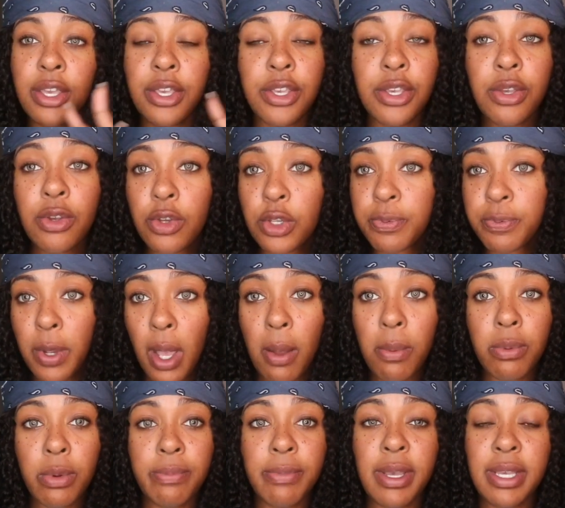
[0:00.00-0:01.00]
huge
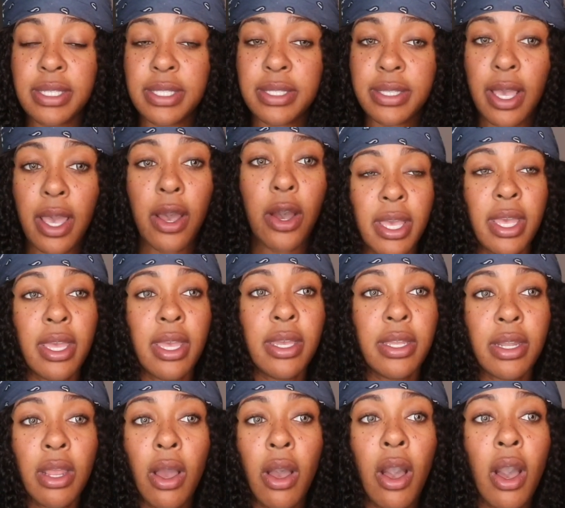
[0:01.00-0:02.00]
problem with my scalp.
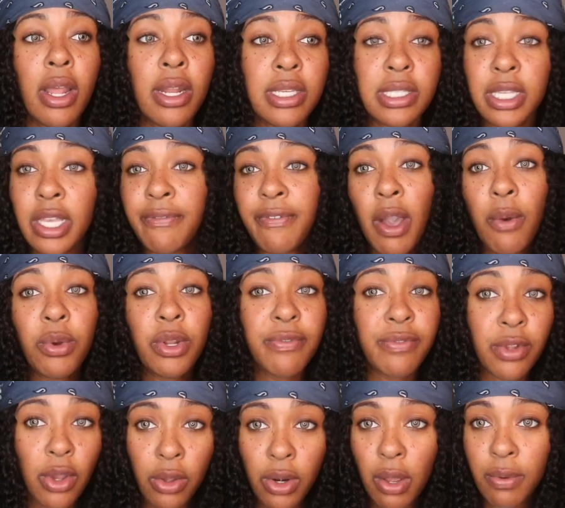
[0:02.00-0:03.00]
And honestly, if I would have
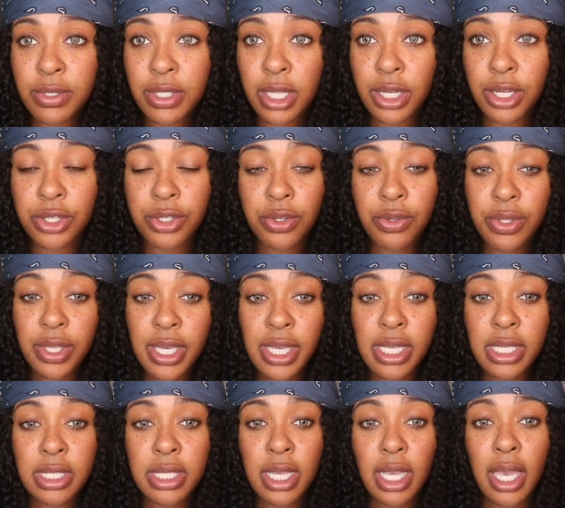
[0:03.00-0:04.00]
known I was gonna do
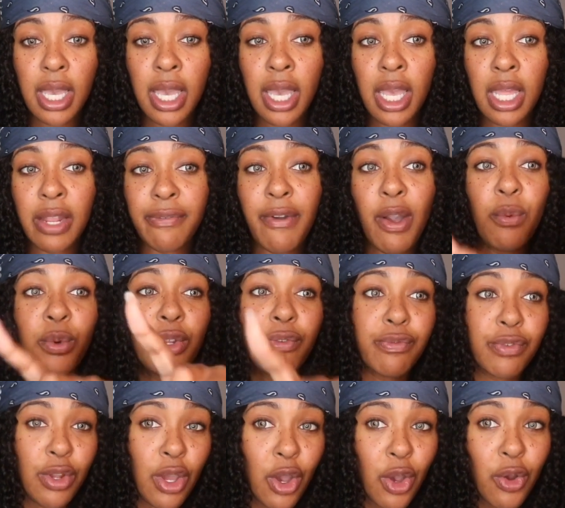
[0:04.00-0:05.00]
this, and if I would
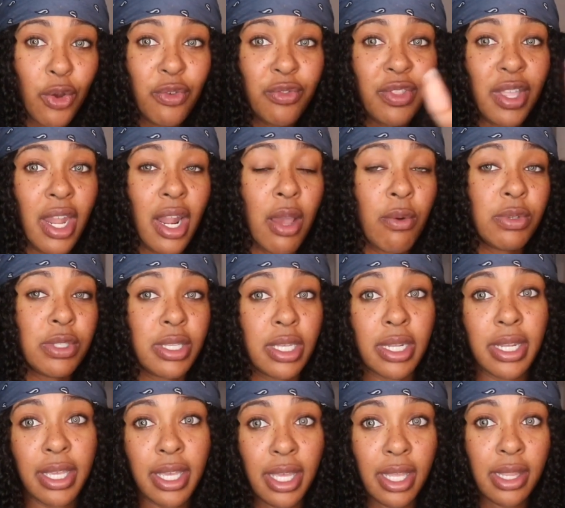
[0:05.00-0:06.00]
have known that I was
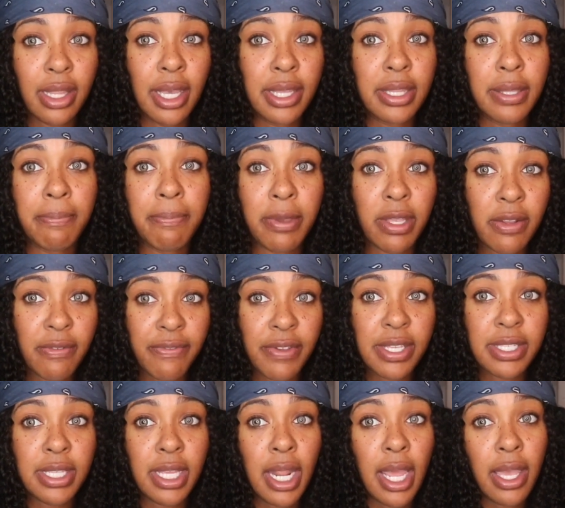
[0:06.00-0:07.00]
gonna get, like, the
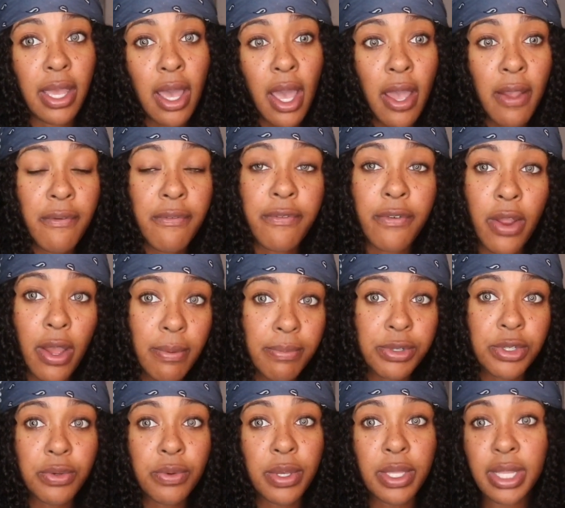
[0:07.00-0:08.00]
benefits that I got from
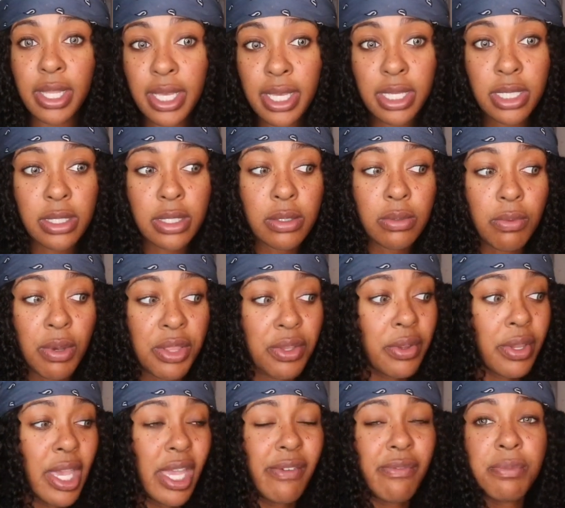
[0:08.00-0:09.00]
doing this, whether
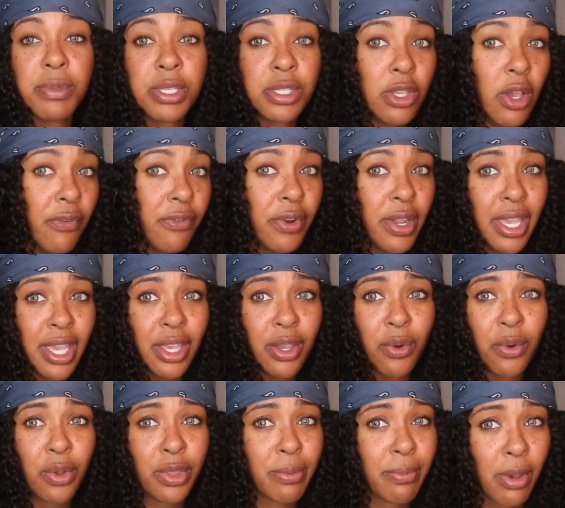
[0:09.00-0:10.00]
it came from the sulfur 8
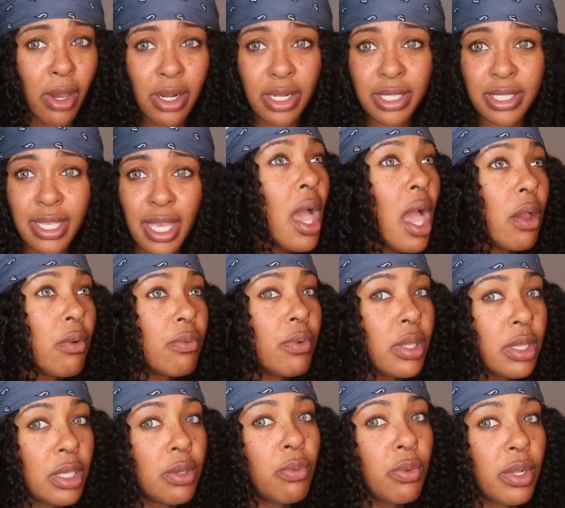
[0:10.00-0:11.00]
or the Monistat, I
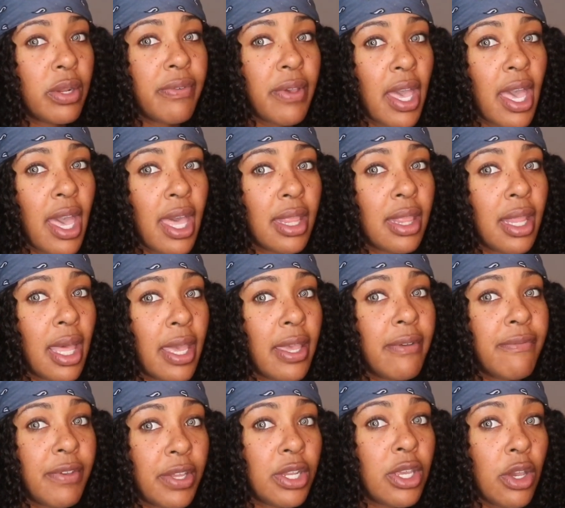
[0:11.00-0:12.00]
really would have had,
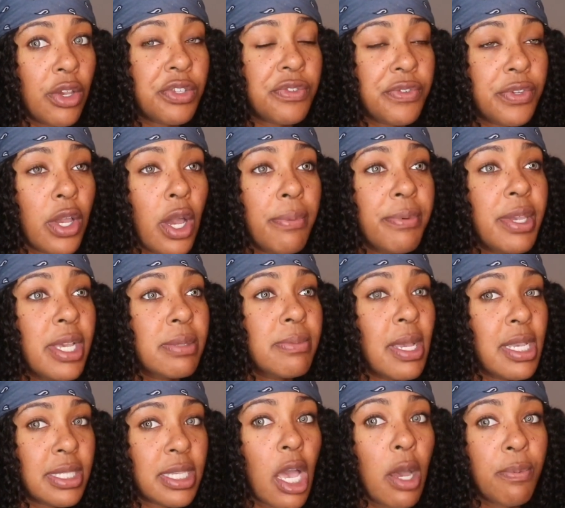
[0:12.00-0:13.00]
like, videos for y'all, because
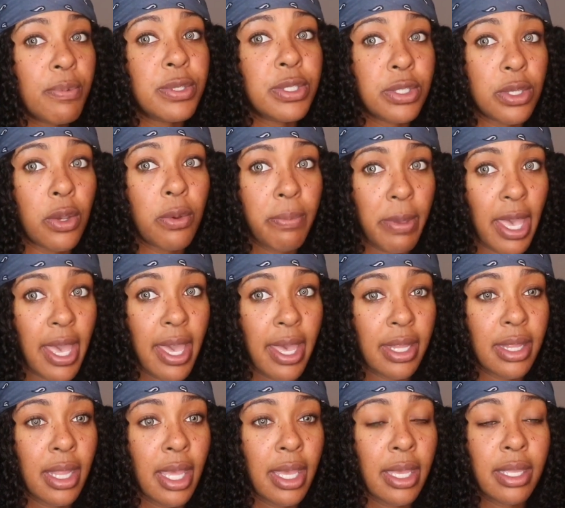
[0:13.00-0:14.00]
my scalp was so
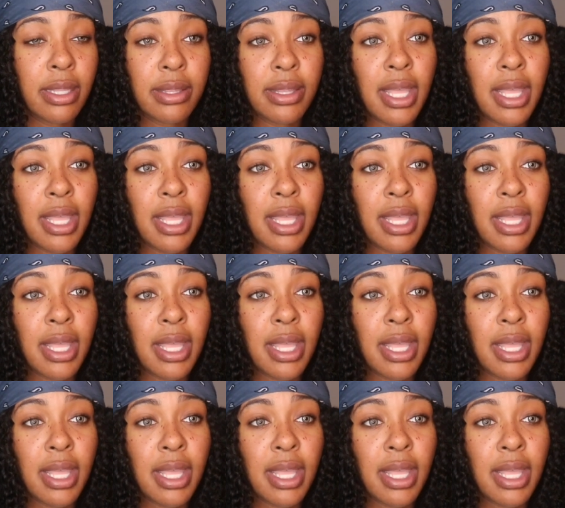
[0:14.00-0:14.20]
bad. Like,